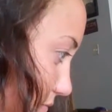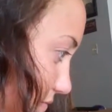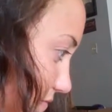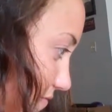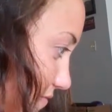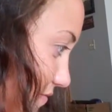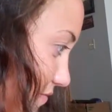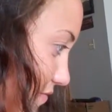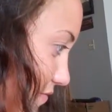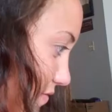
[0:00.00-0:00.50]

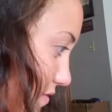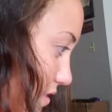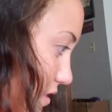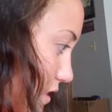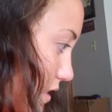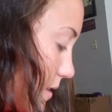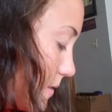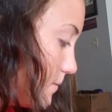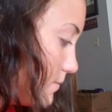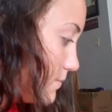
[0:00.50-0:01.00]
brace.
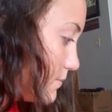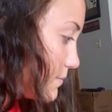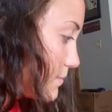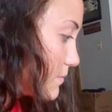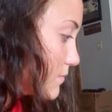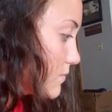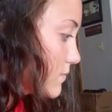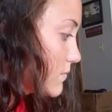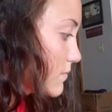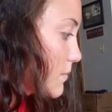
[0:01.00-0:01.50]

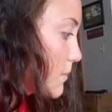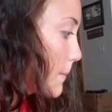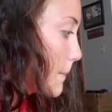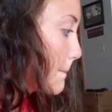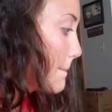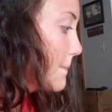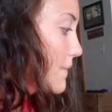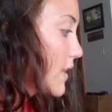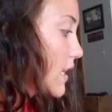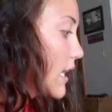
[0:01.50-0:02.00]
Wow.
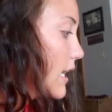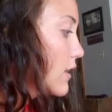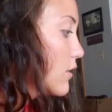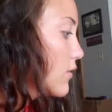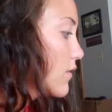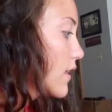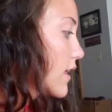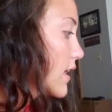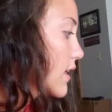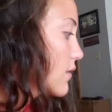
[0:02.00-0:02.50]
I don't
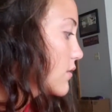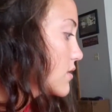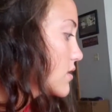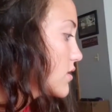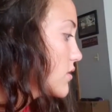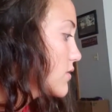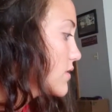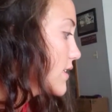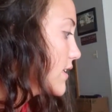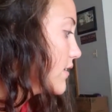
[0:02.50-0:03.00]
think it was
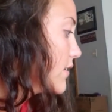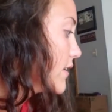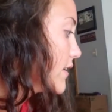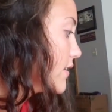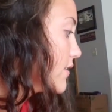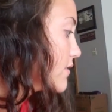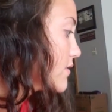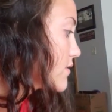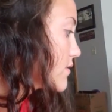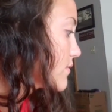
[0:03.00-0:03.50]
too
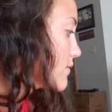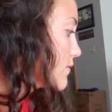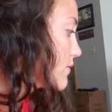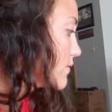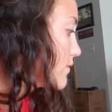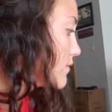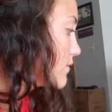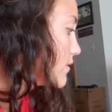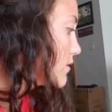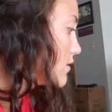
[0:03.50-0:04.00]
serious.
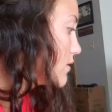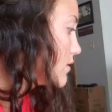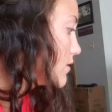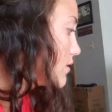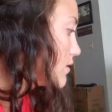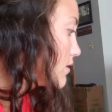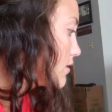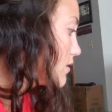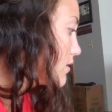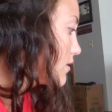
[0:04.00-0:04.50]

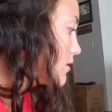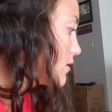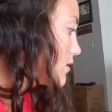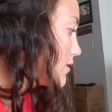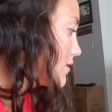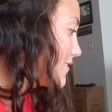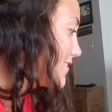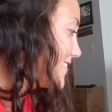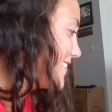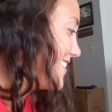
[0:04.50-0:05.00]
He's in a
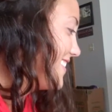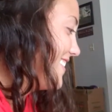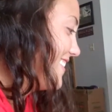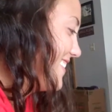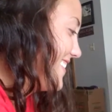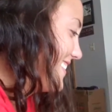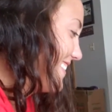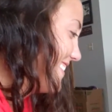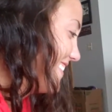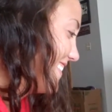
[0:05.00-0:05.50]
neck
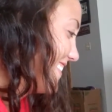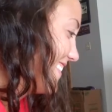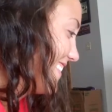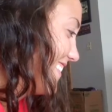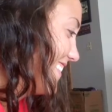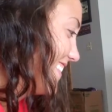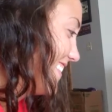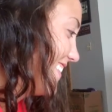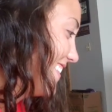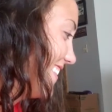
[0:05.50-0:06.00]
brace. he
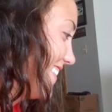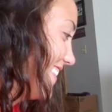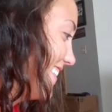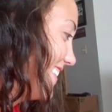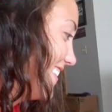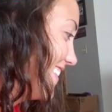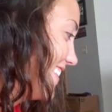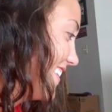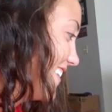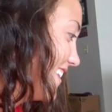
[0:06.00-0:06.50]
could be
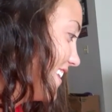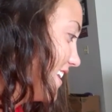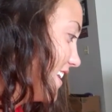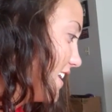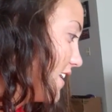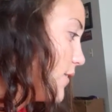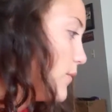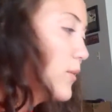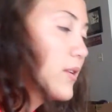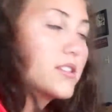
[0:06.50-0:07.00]
paralyzed.
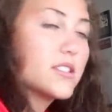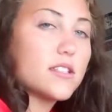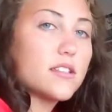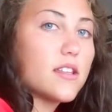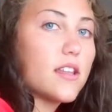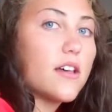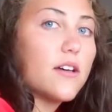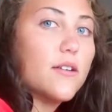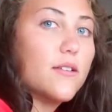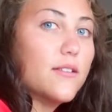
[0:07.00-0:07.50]
He wasn't,
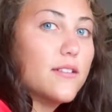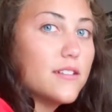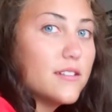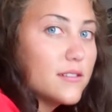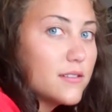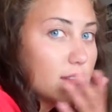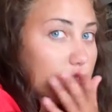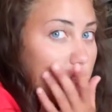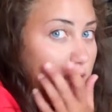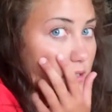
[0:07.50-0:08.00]
though. How do
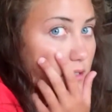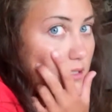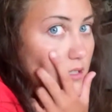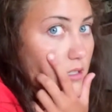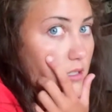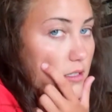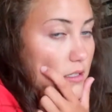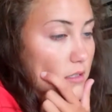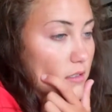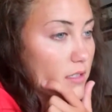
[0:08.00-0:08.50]
you know?
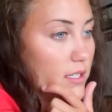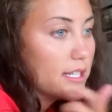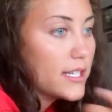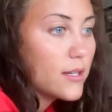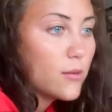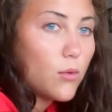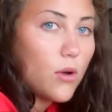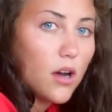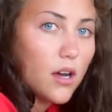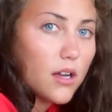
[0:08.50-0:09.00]
He
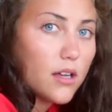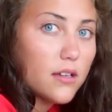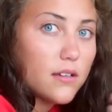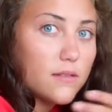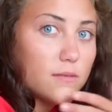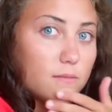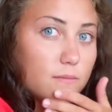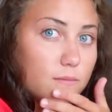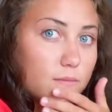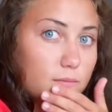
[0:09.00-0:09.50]
can walk.
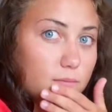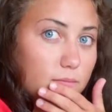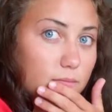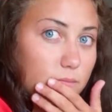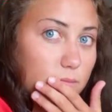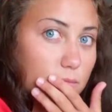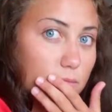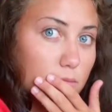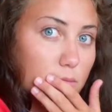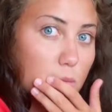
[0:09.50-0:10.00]

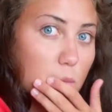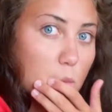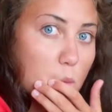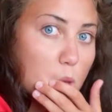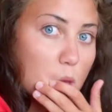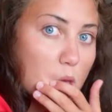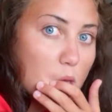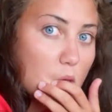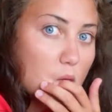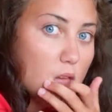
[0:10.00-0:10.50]
That's
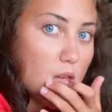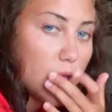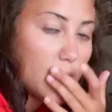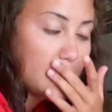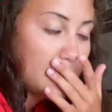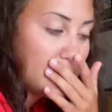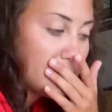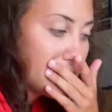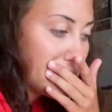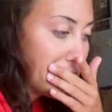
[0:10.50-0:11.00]
a good point,
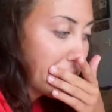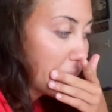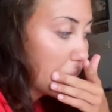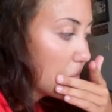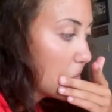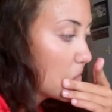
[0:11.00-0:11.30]
then, I guess.